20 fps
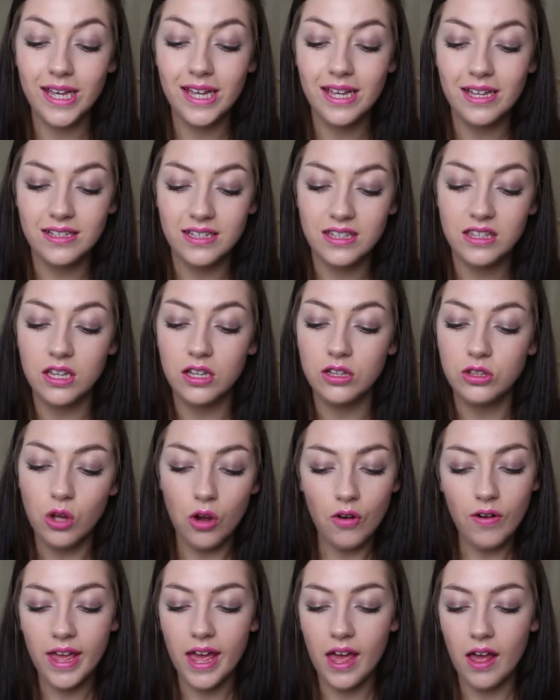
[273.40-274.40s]
it is the
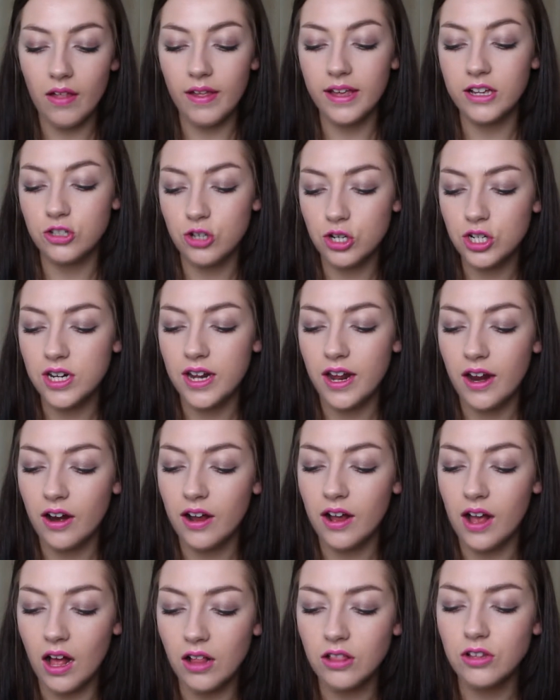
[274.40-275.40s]
L'Oreal
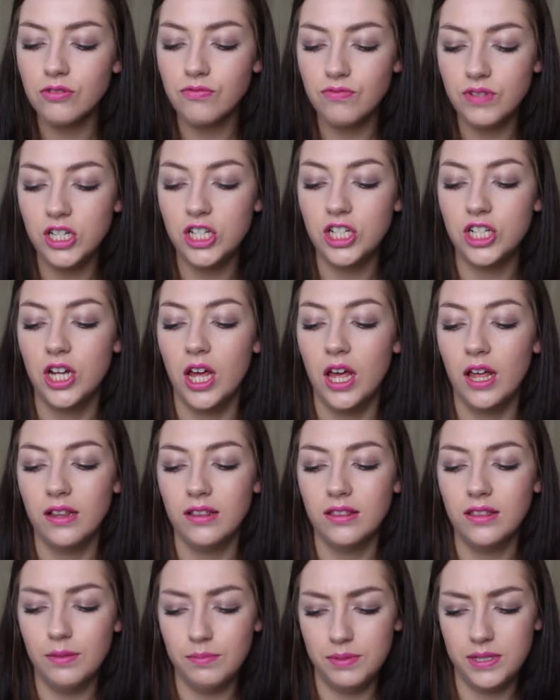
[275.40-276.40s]
Extraordinaire Colour Riche
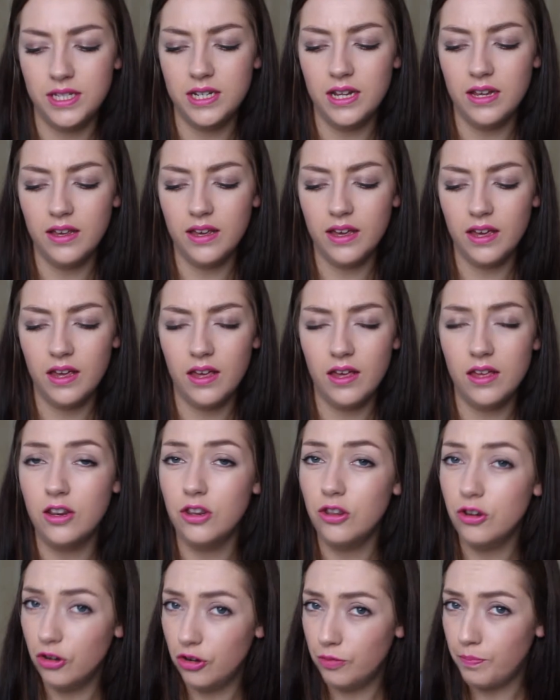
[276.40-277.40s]
Lipstick
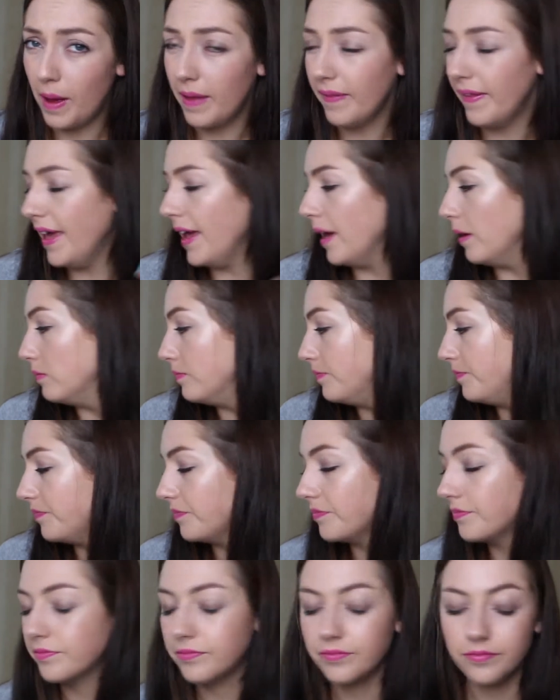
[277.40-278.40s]
in Nude Ballet.
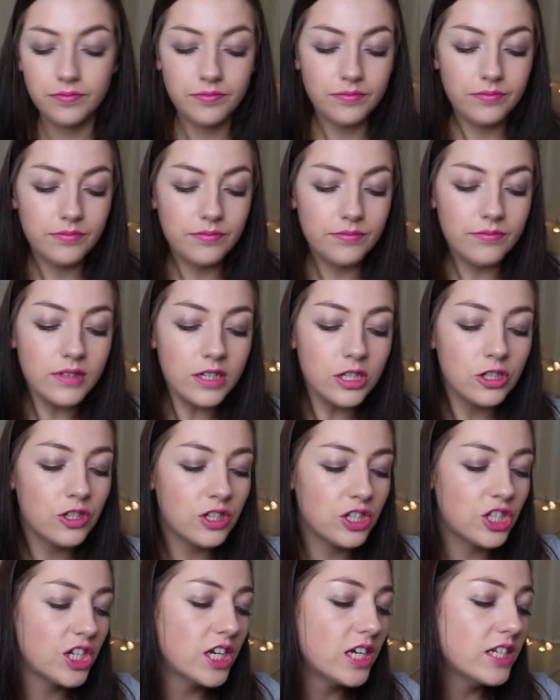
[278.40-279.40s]

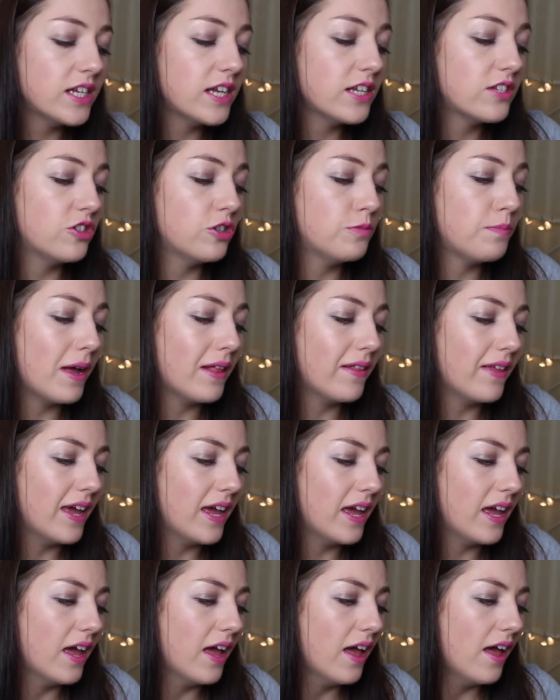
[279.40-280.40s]
So the shade is Nude
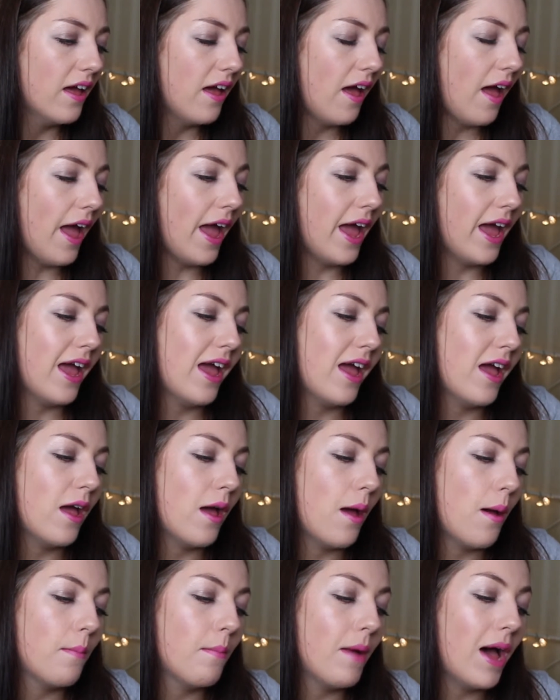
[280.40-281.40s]
Ballet.
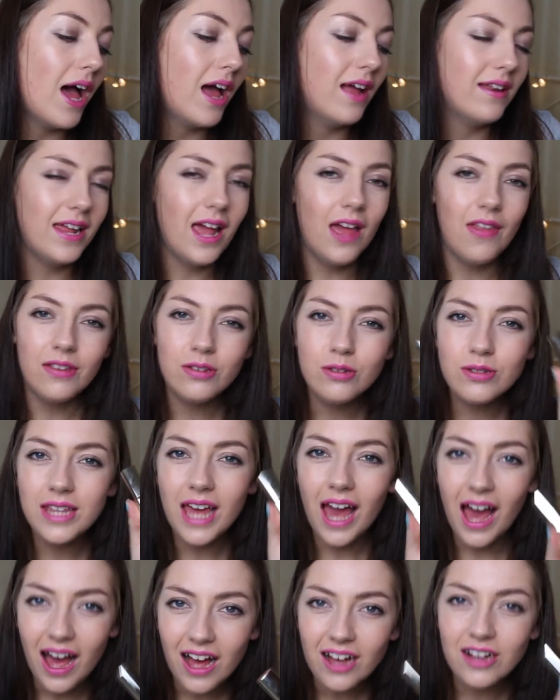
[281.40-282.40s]
Um, and yeah, this is
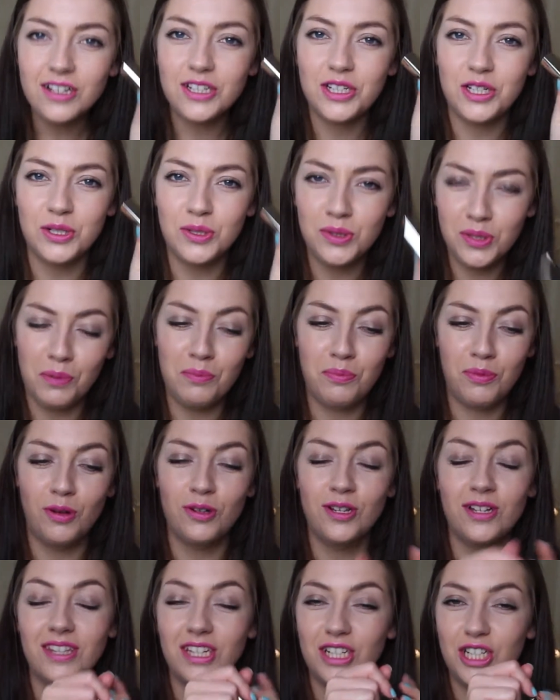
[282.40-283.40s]
the actual lip
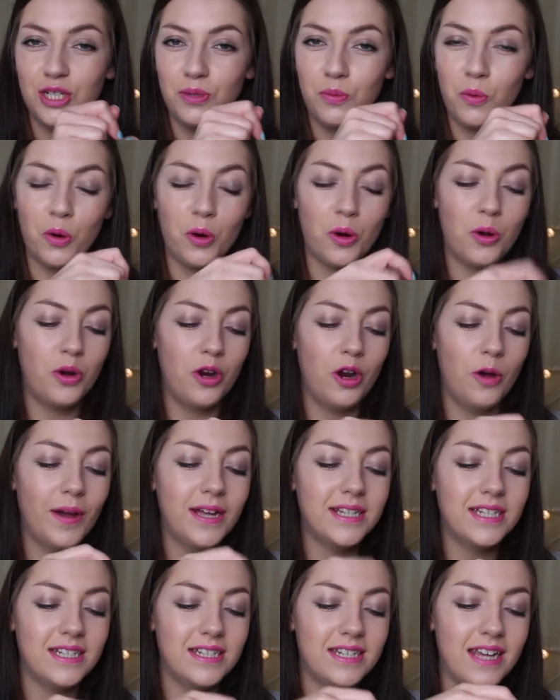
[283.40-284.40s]
product that she wore on her
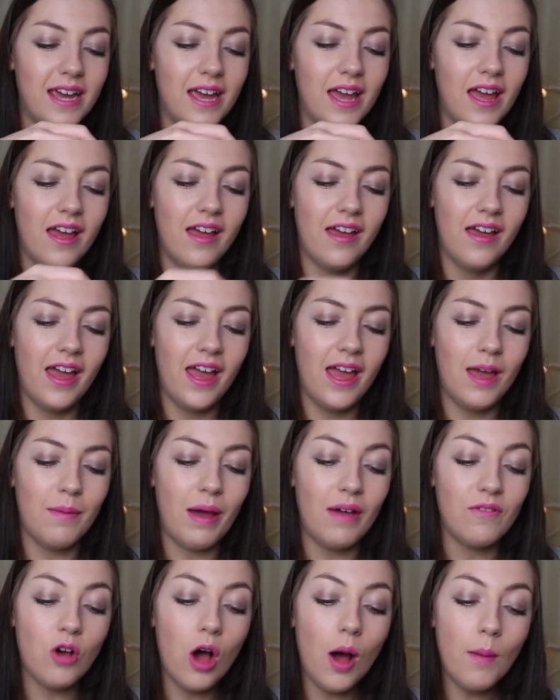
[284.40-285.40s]
wedding day. Um,
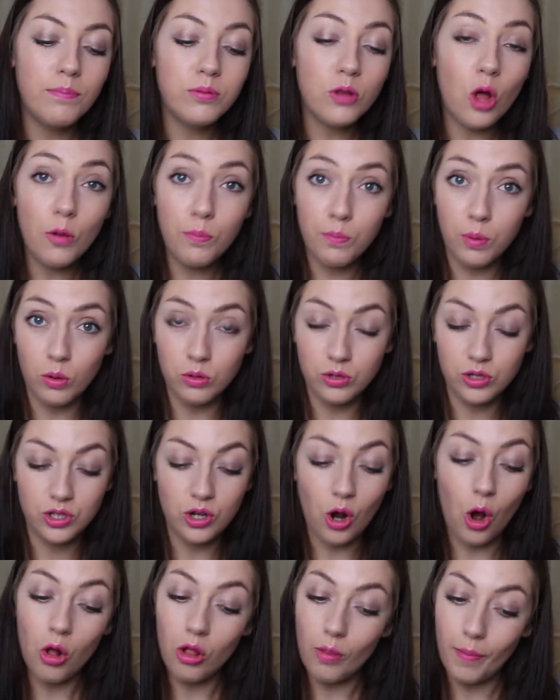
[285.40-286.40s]
I've got a blog
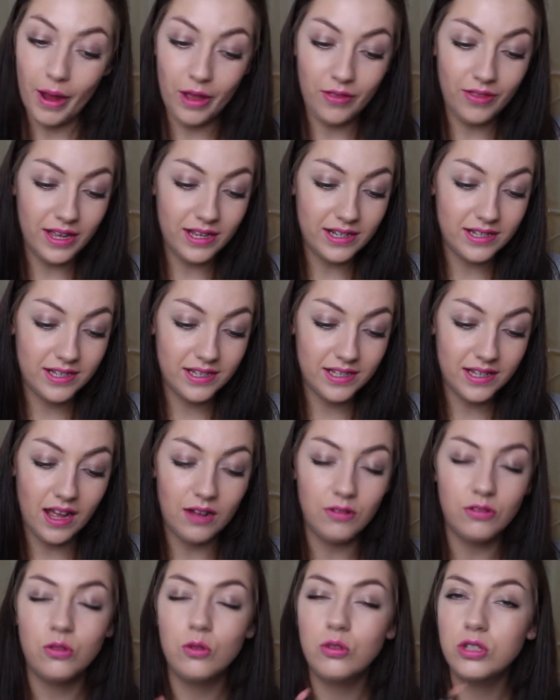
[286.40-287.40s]
post all about this
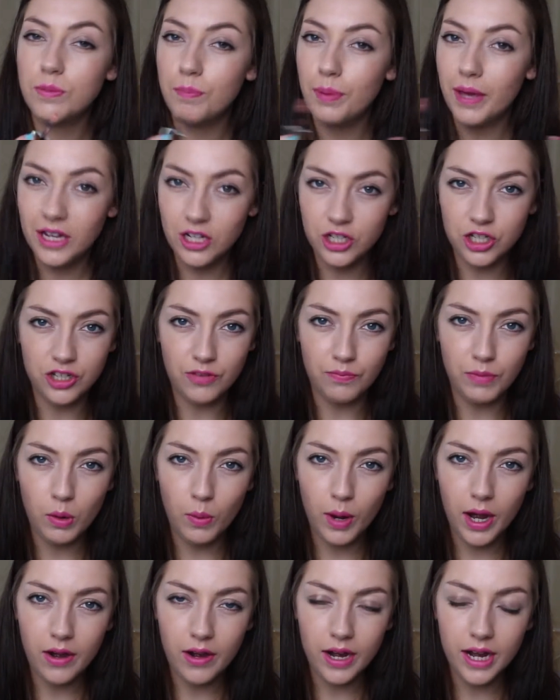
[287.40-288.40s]
and loads of pictures of me
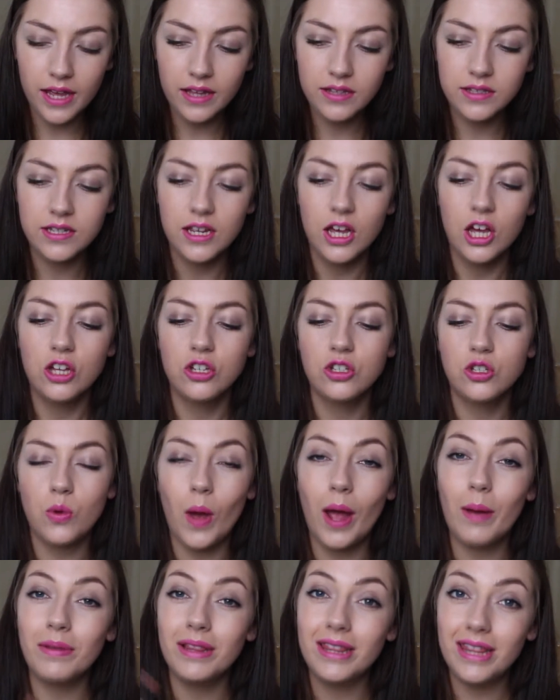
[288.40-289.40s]
wearing it,
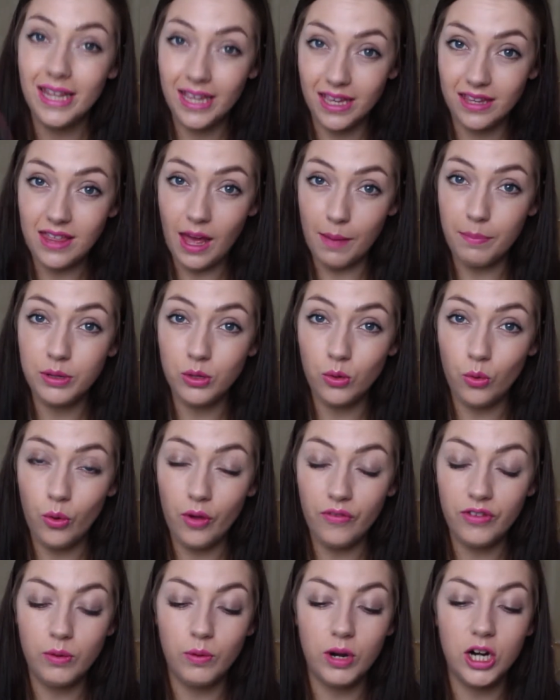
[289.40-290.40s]
so I will link that below
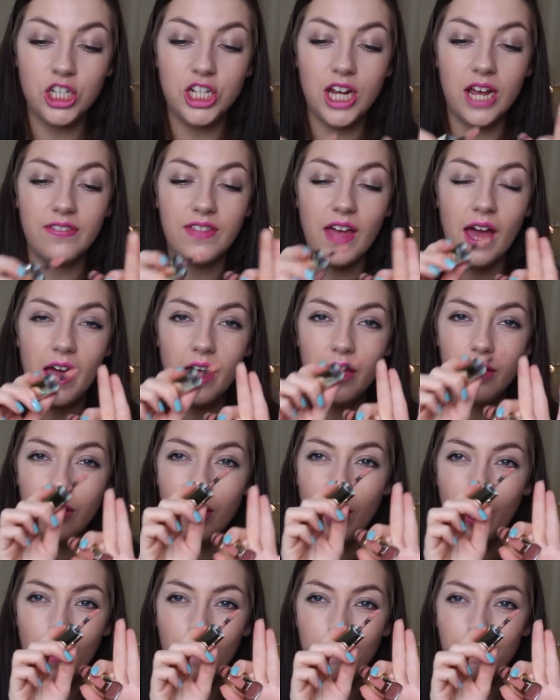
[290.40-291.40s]
if you want to check that
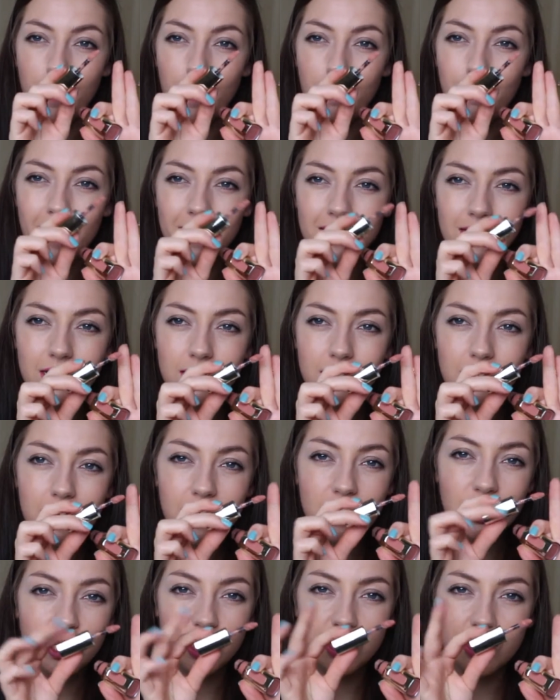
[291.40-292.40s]
out. But
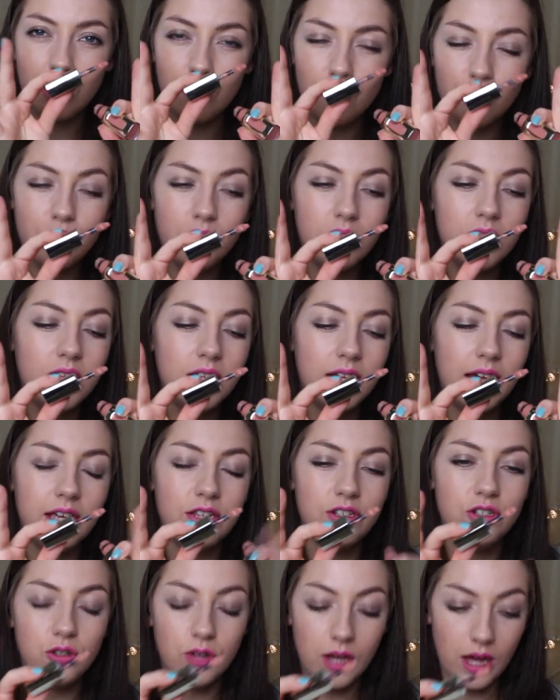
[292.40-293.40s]
basically, it's just a really
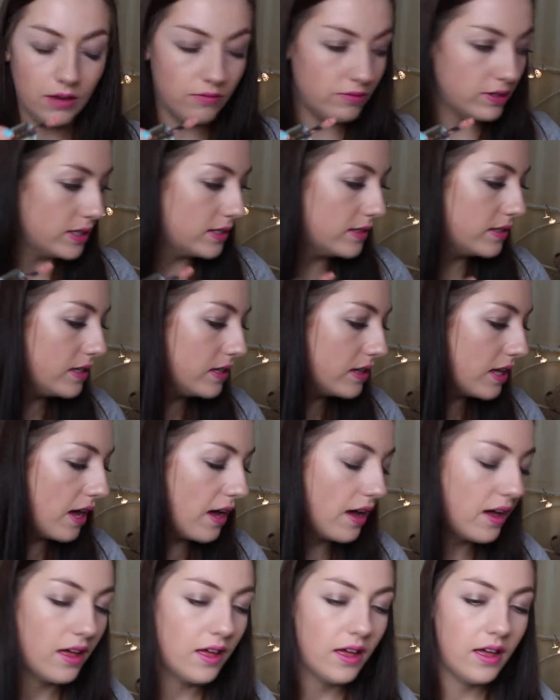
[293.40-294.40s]
nice, you can't really see
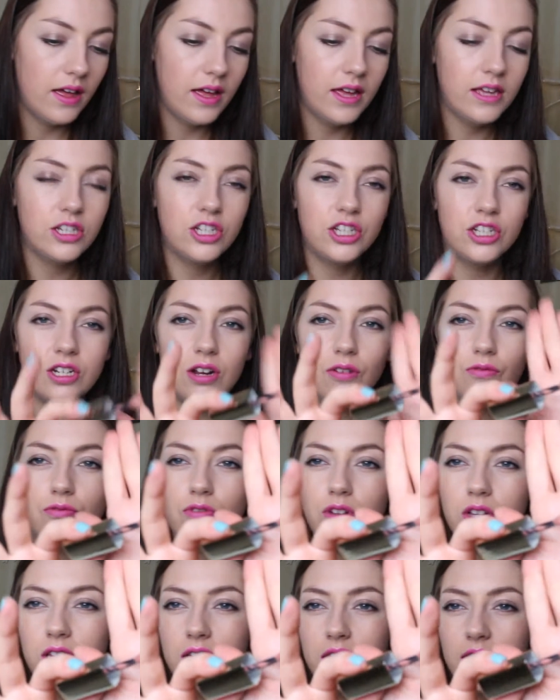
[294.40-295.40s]
that, it's just a
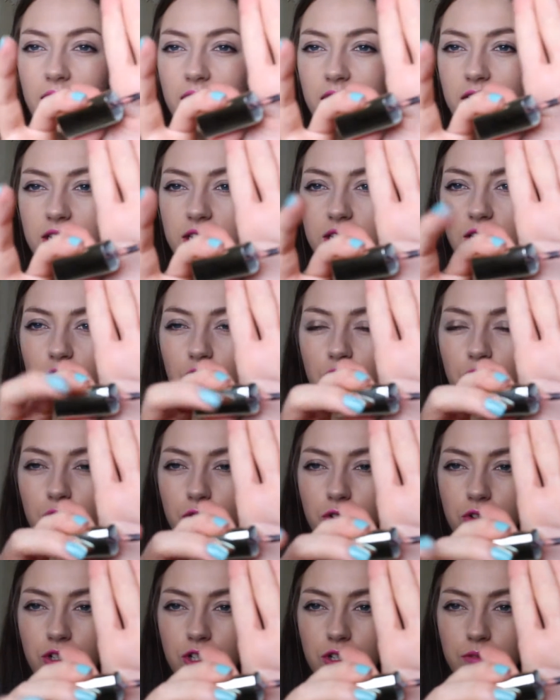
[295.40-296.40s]
really nice
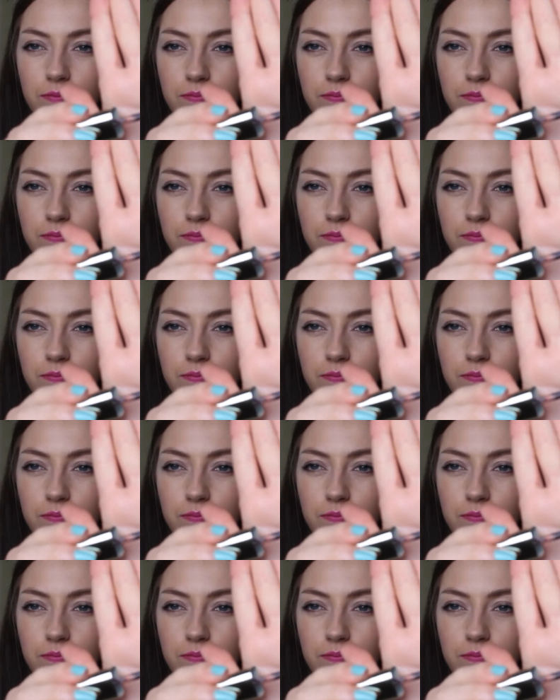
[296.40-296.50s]
nude.